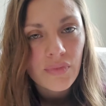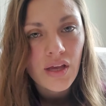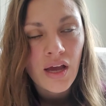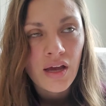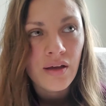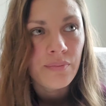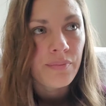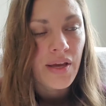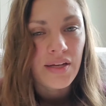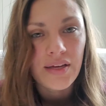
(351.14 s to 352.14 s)

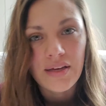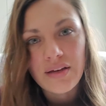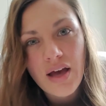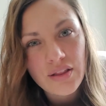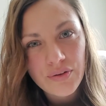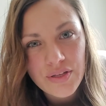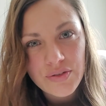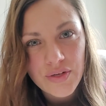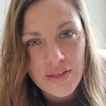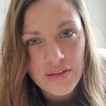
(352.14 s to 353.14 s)
colorants
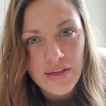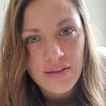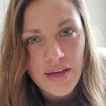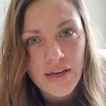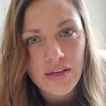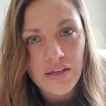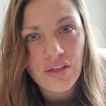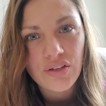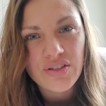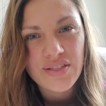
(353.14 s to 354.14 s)
or anything like that,
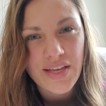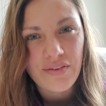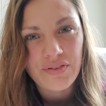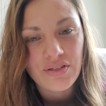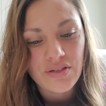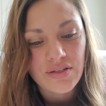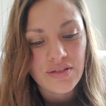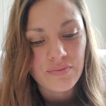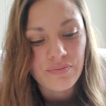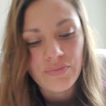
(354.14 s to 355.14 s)
you're safe to
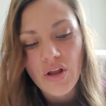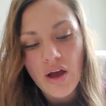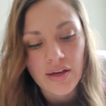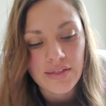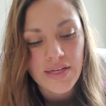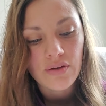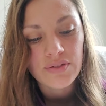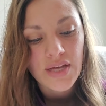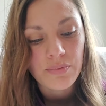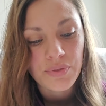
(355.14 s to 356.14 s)
just knock it down
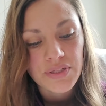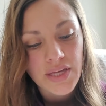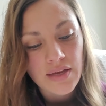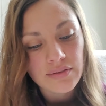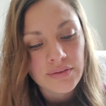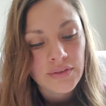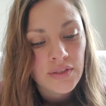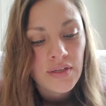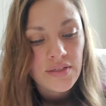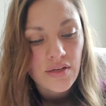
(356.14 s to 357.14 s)
10%,
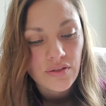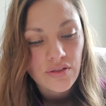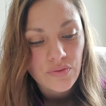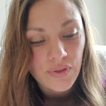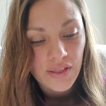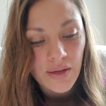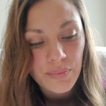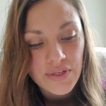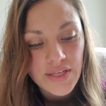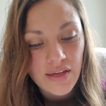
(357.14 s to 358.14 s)
down to
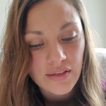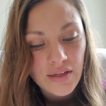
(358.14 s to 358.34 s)
28%.